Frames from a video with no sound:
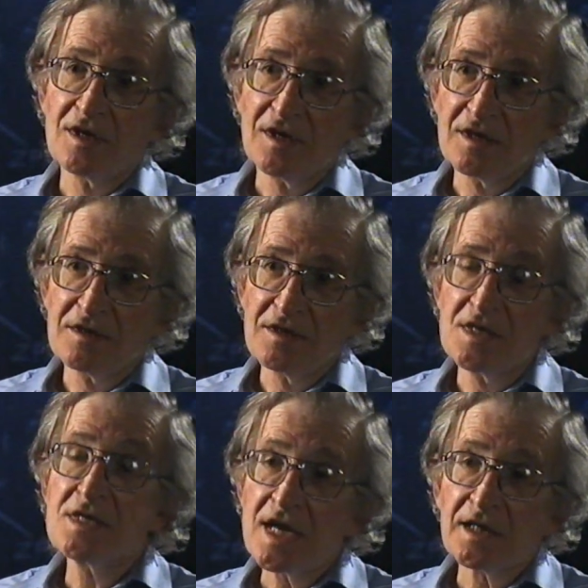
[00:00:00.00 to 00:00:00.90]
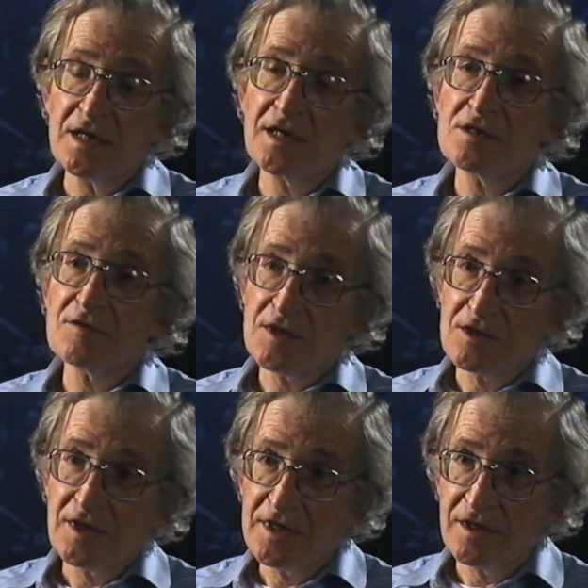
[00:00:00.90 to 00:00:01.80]
the dictates of
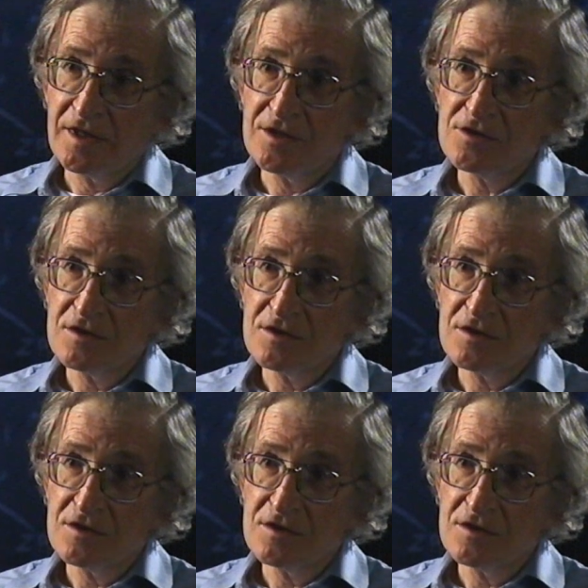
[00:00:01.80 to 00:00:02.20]
authoritarian